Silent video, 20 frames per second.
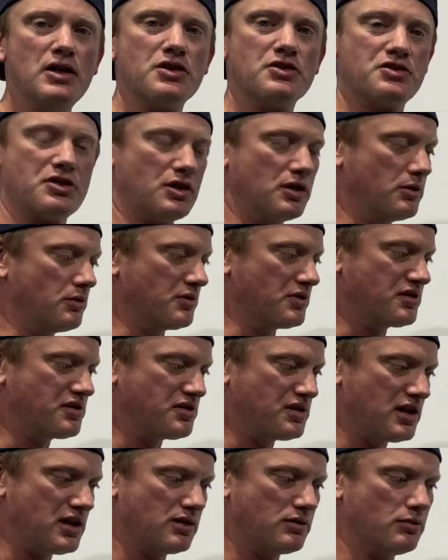So it was
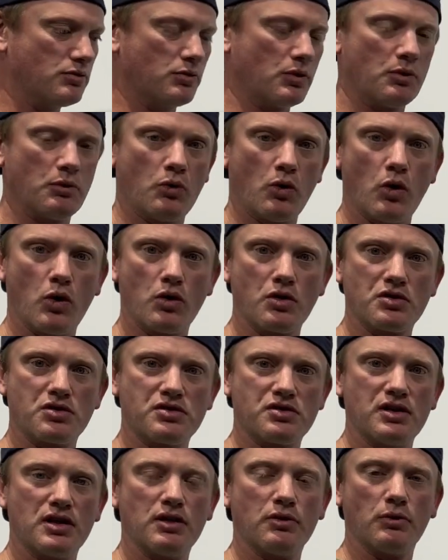sit, reward,
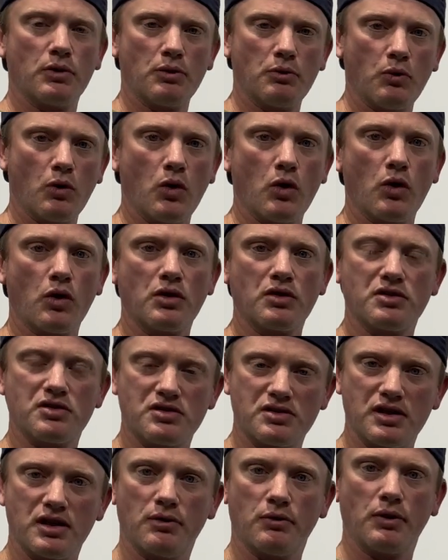sit, reward,
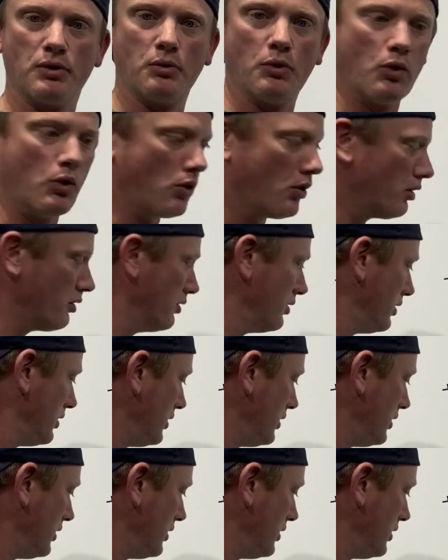sit, reward.